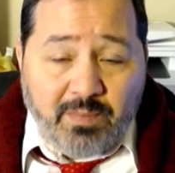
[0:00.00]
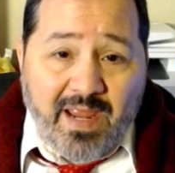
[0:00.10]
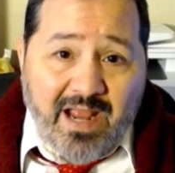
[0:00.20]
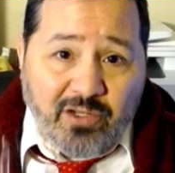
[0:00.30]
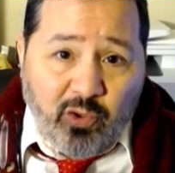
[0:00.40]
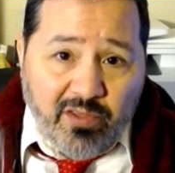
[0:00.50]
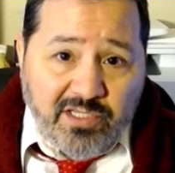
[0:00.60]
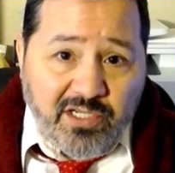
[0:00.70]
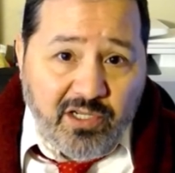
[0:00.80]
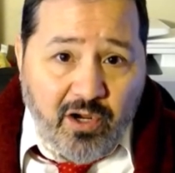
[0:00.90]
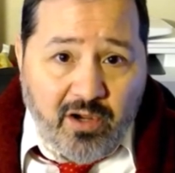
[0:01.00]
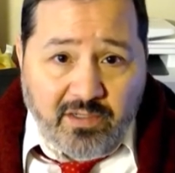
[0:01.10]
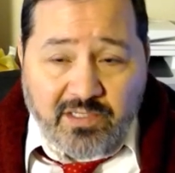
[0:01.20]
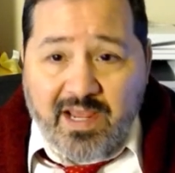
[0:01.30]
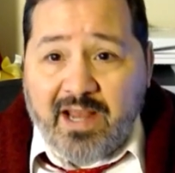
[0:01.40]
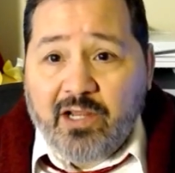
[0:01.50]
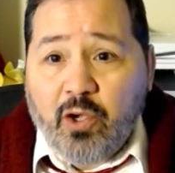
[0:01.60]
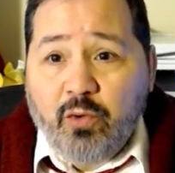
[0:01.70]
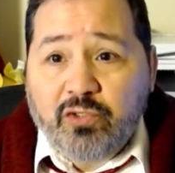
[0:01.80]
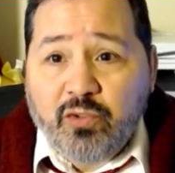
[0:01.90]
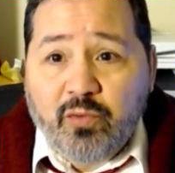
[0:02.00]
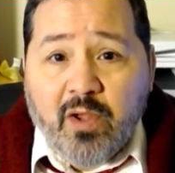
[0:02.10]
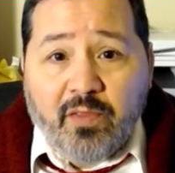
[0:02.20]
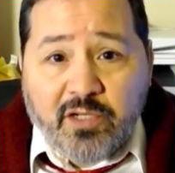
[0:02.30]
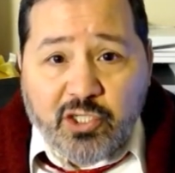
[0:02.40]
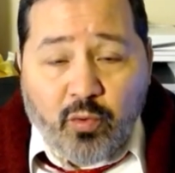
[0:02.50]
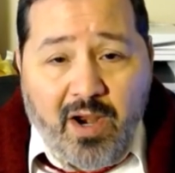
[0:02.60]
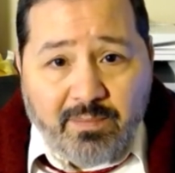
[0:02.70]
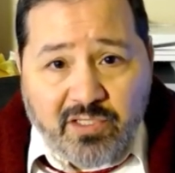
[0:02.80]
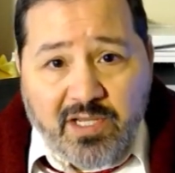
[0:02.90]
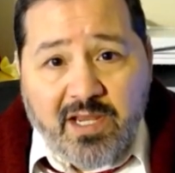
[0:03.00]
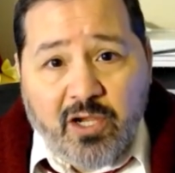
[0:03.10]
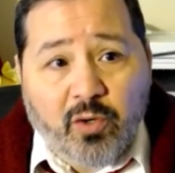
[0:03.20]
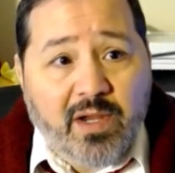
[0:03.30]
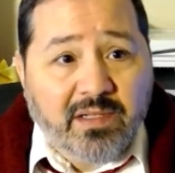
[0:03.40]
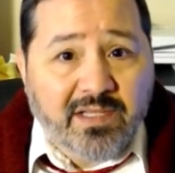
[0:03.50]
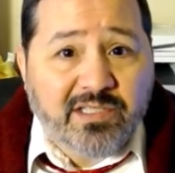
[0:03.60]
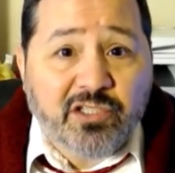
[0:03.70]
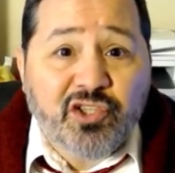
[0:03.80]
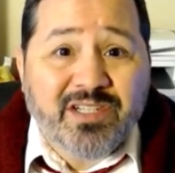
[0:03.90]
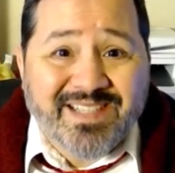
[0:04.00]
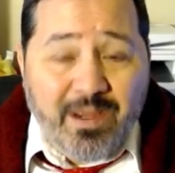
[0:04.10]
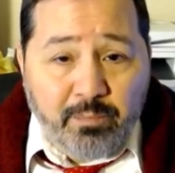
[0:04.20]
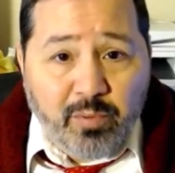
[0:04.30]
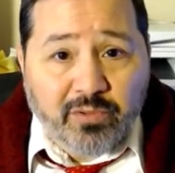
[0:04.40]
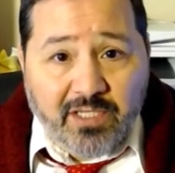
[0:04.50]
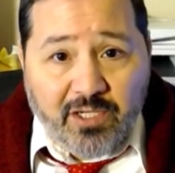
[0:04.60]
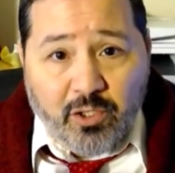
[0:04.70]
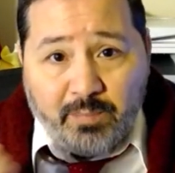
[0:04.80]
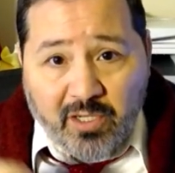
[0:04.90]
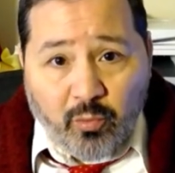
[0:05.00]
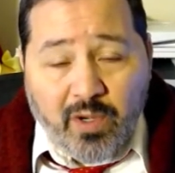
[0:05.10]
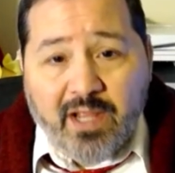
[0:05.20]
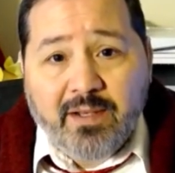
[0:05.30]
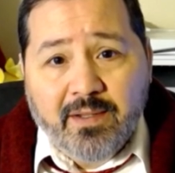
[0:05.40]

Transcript: They had to go to the synagogues. They had to go to the scribes to hear and listen, to the temple to hear it being read.